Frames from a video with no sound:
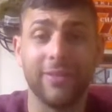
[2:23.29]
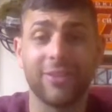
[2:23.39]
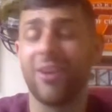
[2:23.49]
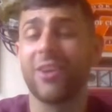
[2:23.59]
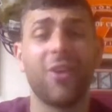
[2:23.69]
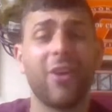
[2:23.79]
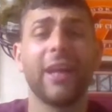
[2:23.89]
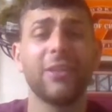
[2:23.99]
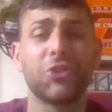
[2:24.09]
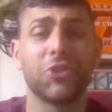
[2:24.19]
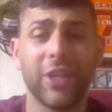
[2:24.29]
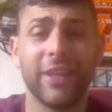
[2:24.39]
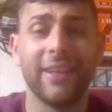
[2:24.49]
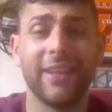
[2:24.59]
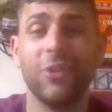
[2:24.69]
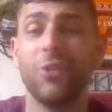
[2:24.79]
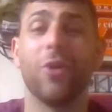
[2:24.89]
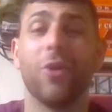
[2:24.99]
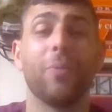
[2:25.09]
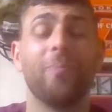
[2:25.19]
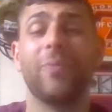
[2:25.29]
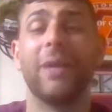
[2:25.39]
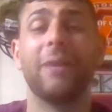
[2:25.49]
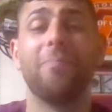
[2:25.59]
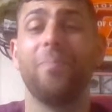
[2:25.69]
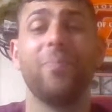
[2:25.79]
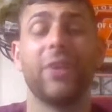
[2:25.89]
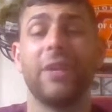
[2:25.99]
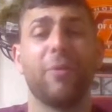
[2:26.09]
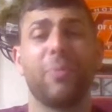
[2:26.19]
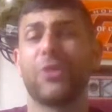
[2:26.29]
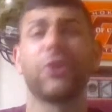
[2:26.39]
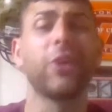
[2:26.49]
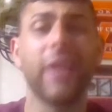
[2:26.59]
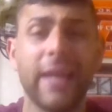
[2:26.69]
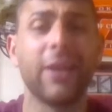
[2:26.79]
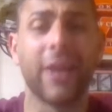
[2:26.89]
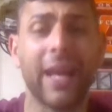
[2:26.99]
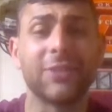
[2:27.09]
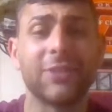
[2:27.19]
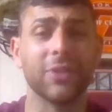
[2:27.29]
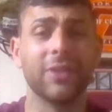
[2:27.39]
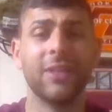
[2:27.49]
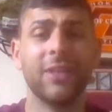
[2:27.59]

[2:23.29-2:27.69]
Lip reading: Talking all that shit, and then you gonna give up 38 unanswered.